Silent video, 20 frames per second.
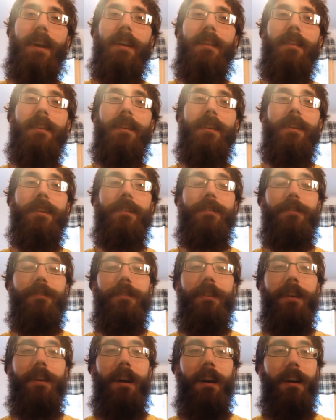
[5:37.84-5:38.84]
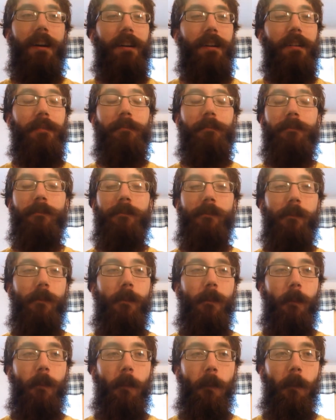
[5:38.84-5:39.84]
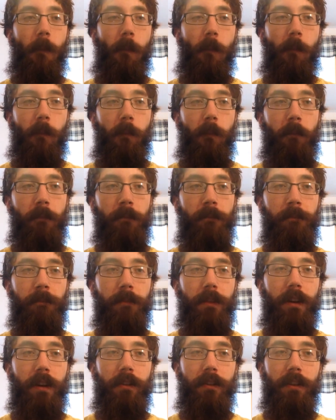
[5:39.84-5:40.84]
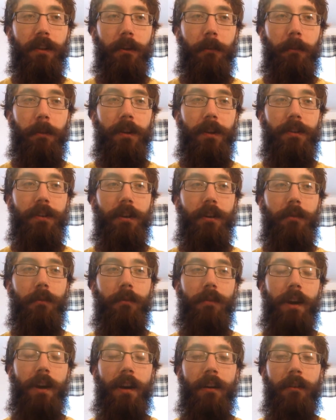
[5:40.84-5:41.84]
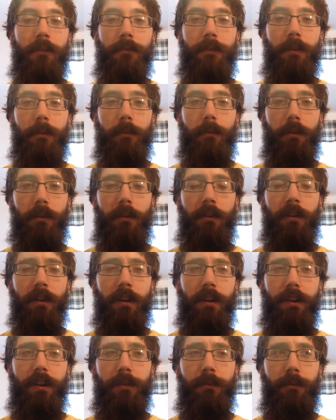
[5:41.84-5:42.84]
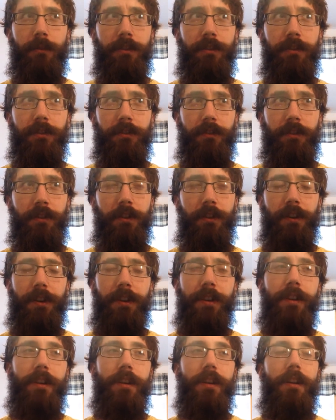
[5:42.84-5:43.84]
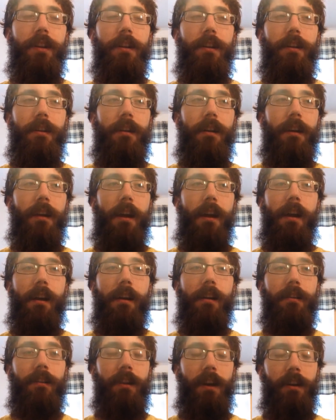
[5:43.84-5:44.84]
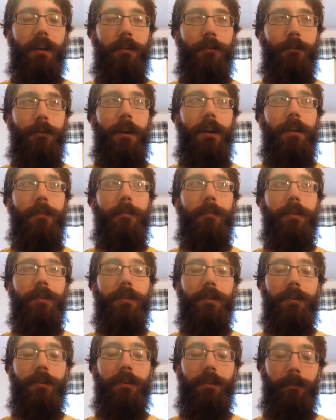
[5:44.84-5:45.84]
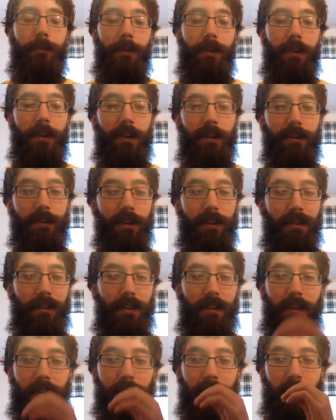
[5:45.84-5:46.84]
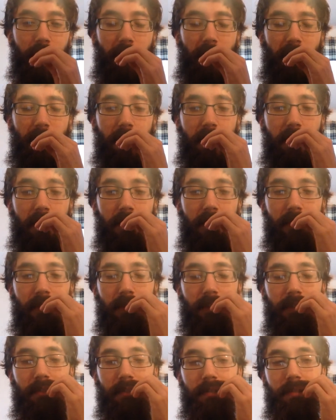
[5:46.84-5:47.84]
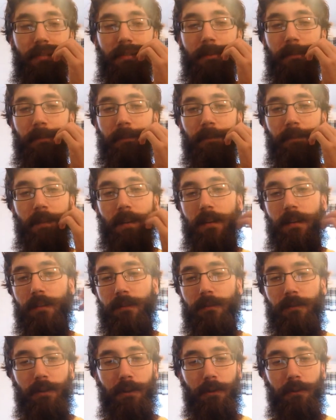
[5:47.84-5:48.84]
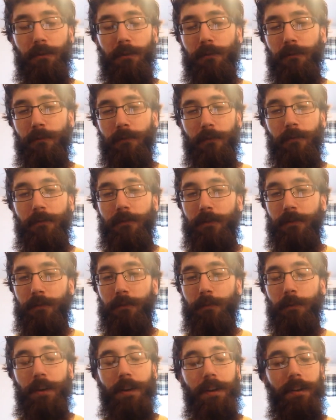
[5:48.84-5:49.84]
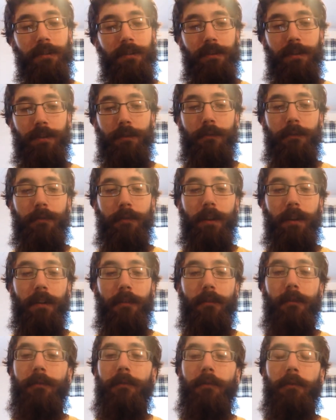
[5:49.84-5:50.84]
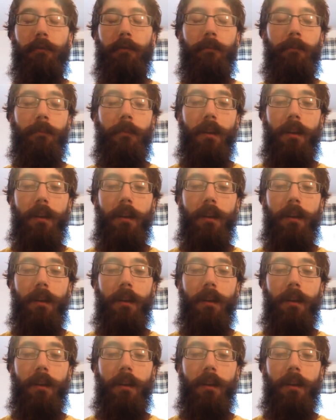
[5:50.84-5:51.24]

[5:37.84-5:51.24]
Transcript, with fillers: I think it's um, a little bit toned down from the long cut which is good uh, not great but good because I think the long cut is too sweet and too flavorful.